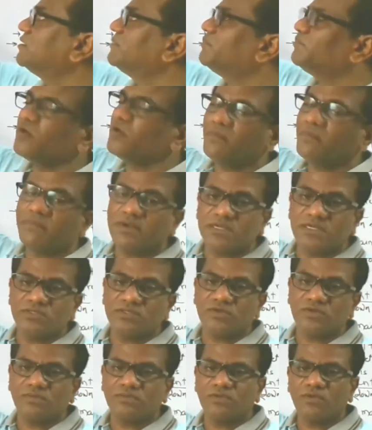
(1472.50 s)

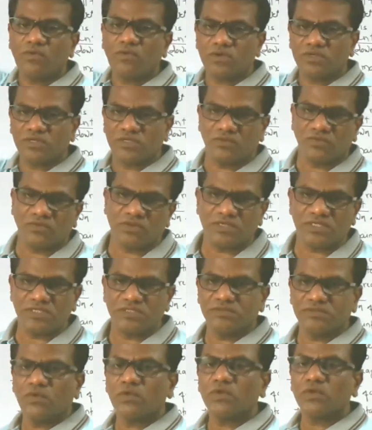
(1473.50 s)
properties of the water. What
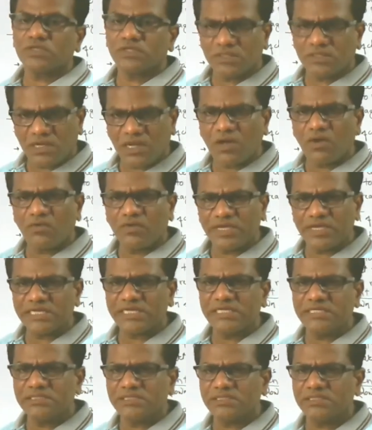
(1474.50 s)
is water? How
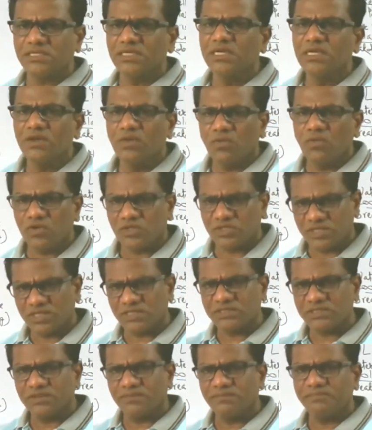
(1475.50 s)
it is? What
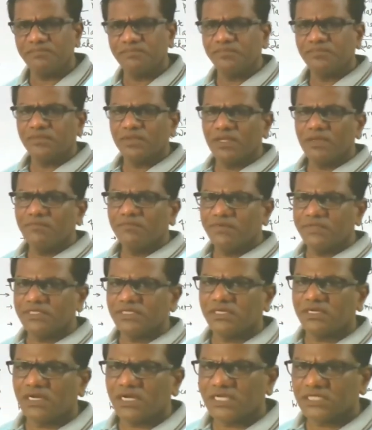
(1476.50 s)
are some
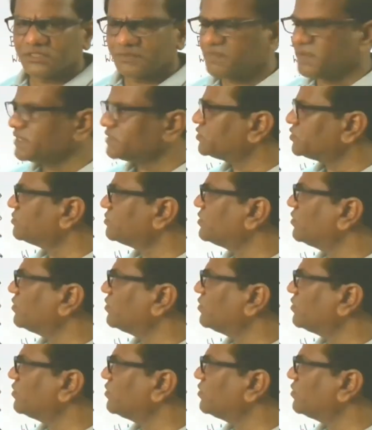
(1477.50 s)
physical aspects of the